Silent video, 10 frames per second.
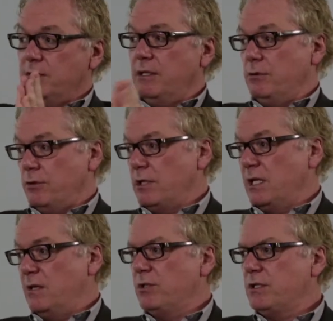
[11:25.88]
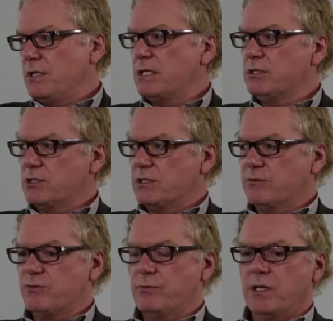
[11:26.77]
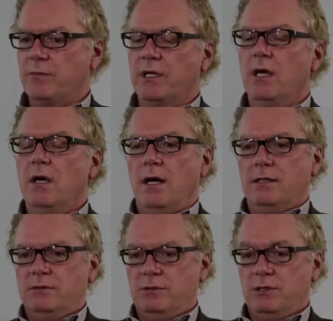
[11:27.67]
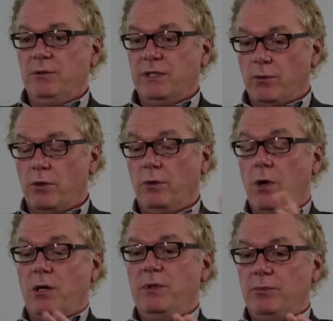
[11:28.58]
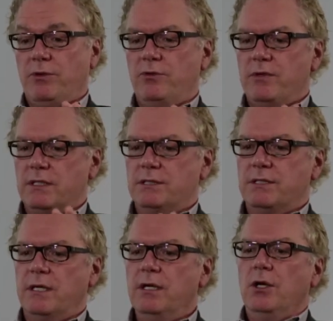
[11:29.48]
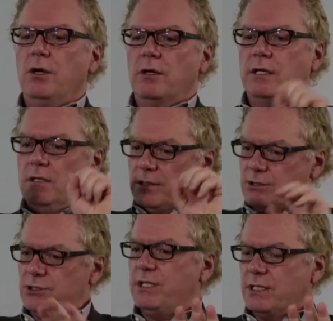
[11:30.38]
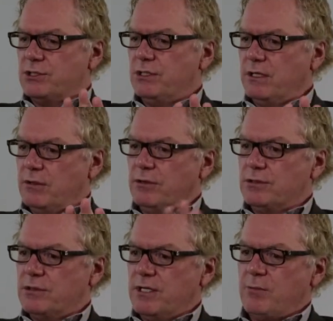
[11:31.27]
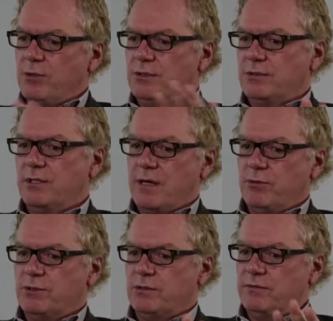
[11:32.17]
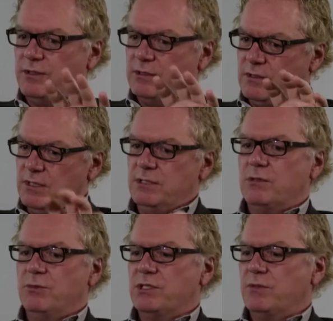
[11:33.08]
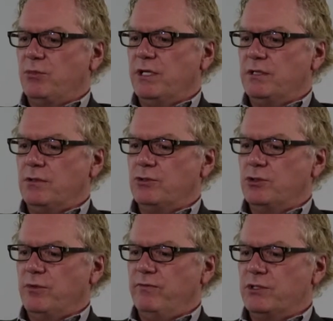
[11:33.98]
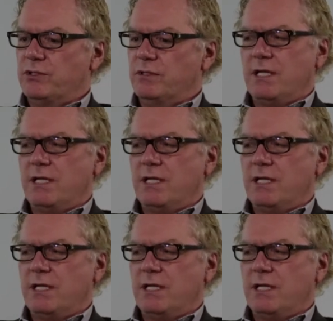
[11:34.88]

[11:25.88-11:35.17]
in order to keep the detention slips from coming, I typically will walk people through that and say, okay, let's just take a scenario. This could happen, this could happen. So you need some disciplined adult supervision,